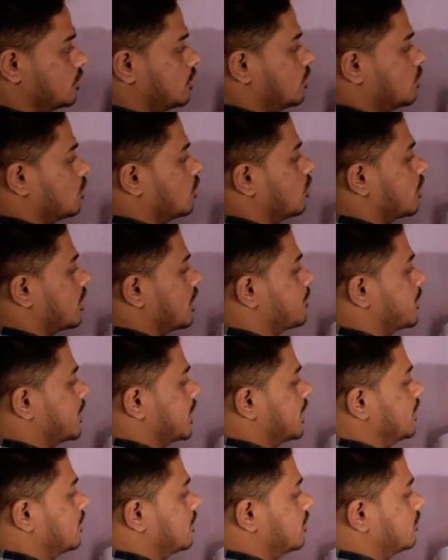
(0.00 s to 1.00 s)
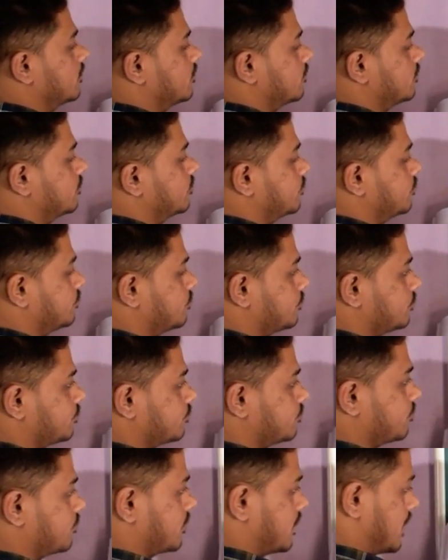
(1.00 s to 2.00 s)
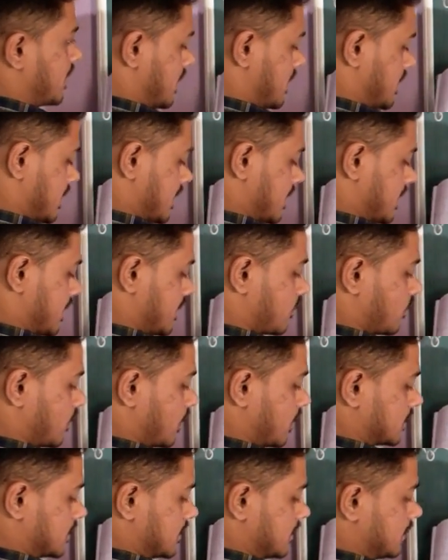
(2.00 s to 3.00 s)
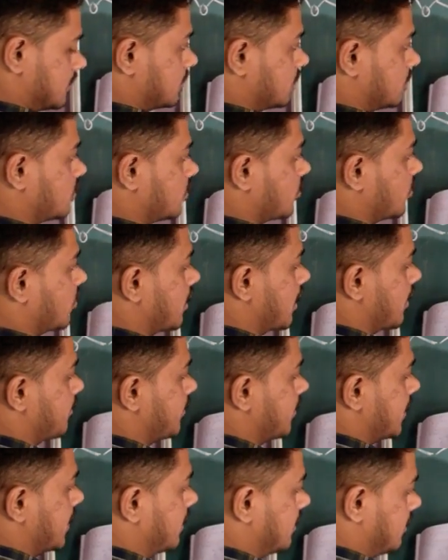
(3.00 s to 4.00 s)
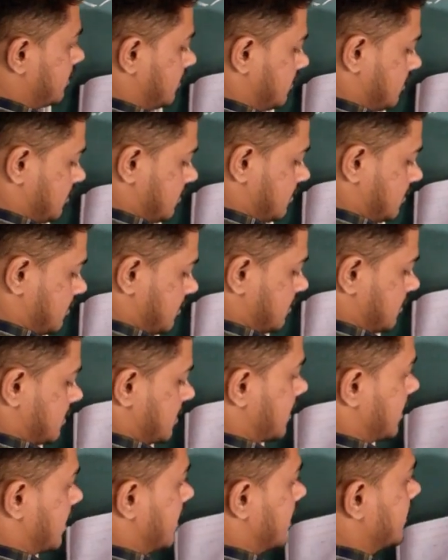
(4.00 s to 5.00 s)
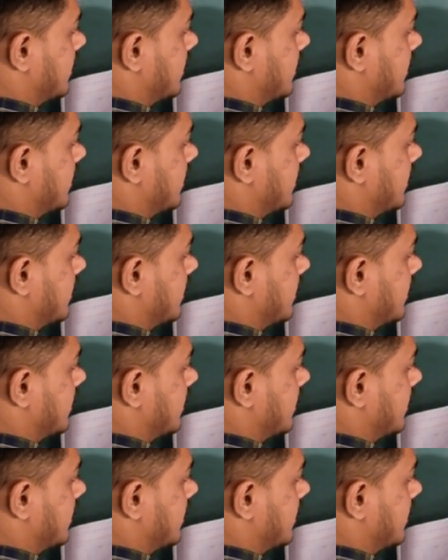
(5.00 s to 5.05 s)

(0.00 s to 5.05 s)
OMe, and here it was OMe, and